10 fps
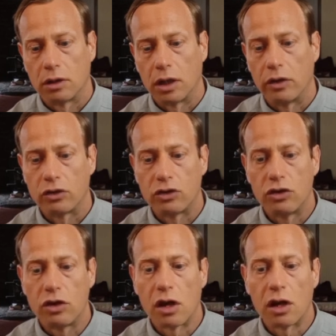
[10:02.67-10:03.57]
And there's
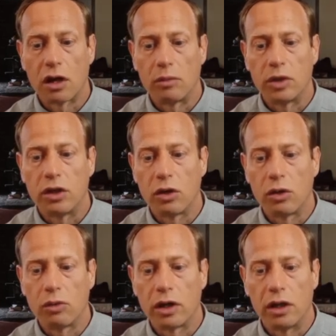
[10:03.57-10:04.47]
not going to be no
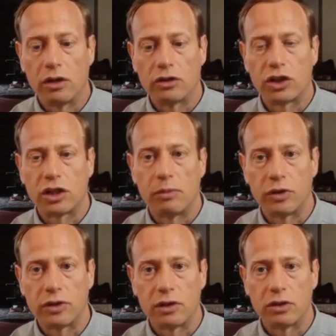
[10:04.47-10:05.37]
way to shape
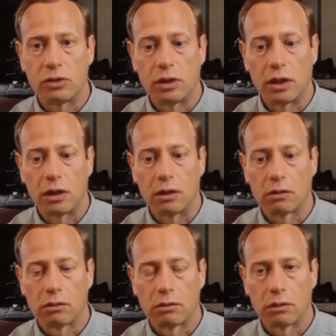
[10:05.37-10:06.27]
this into an egg.
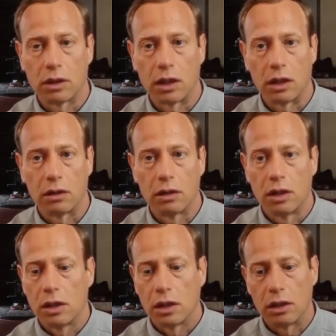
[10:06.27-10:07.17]
Okay?
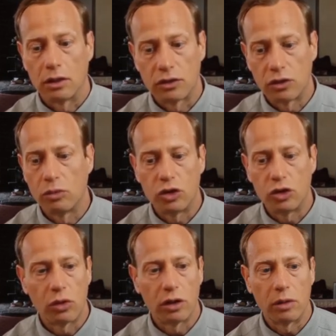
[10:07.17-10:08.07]
It assumed you
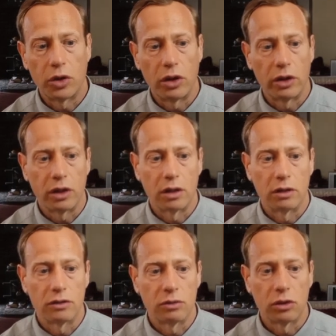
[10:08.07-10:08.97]
wanted a polygon.
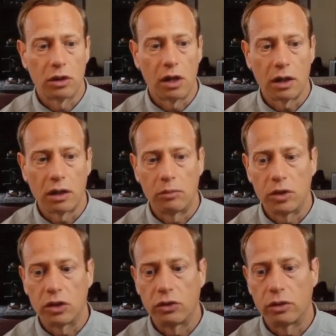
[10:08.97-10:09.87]
So we're not going to be
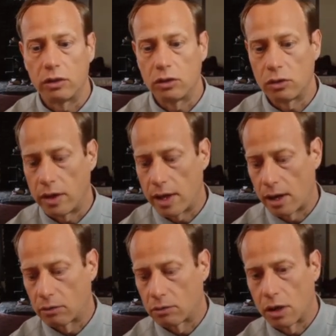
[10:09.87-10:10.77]
doing that,
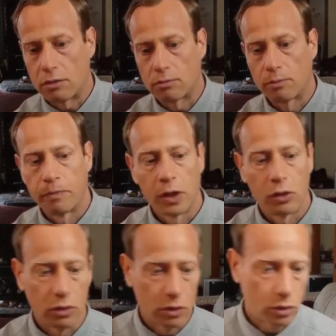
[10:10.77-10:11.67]
right?
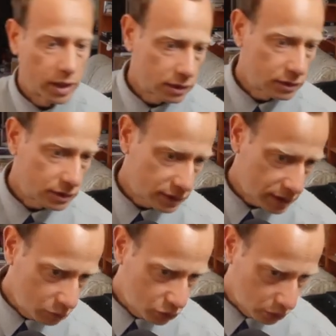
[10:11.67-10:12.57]
We're going to go back to the
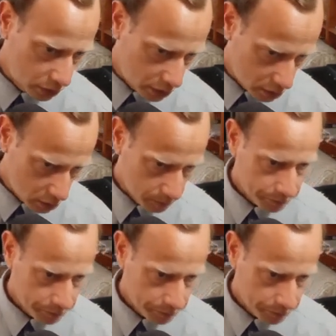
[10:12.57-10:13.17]
same tool here.